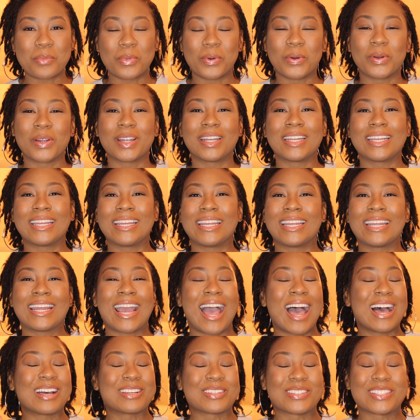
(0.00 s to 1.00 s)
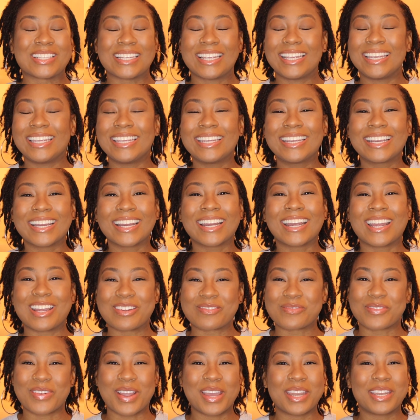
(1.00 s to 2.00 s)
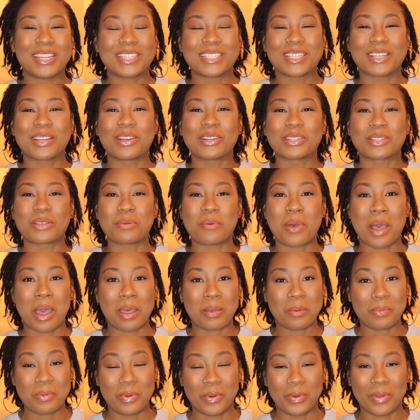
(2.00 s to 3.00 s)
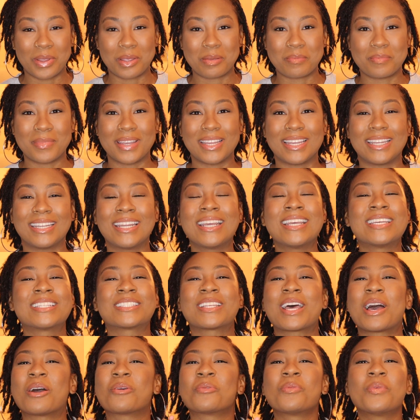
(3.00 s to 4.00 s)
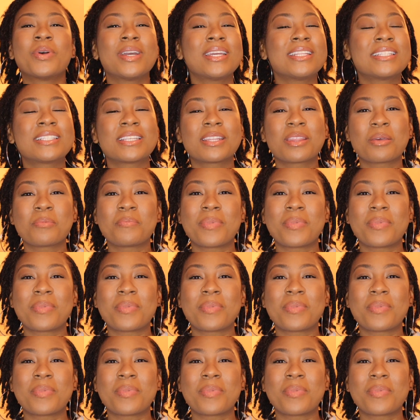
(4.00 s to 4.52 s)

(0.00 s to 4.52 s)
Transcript: morning. I was eager and ready to go to my appointment. So I went into the